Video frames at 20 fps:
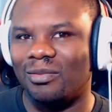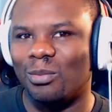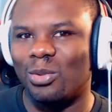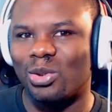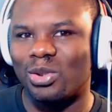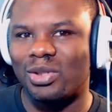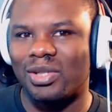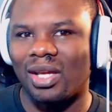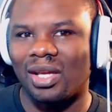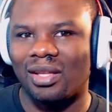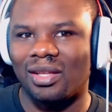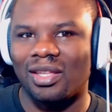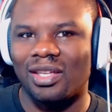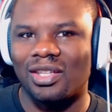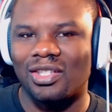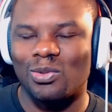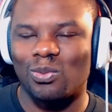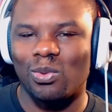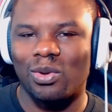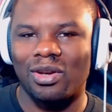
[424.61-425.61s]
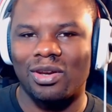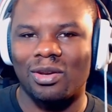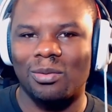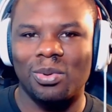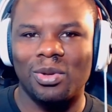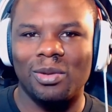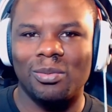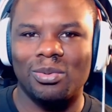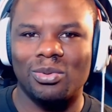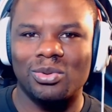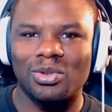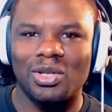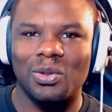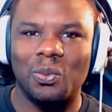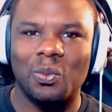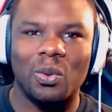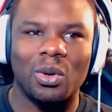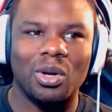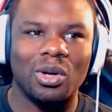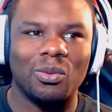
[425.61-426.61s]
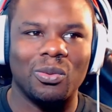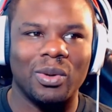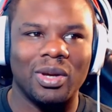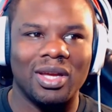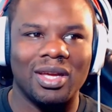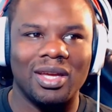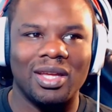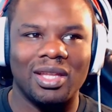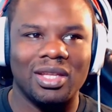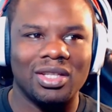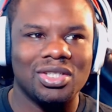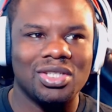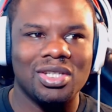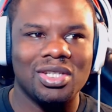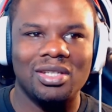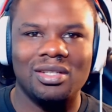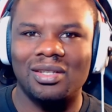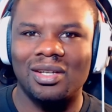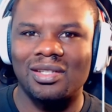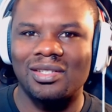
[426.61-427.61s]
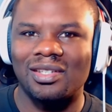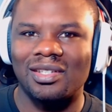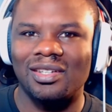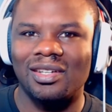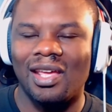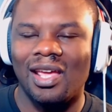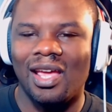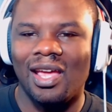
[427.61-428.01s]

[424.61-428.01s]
most likely it's one of the people she worked with and like she doesn't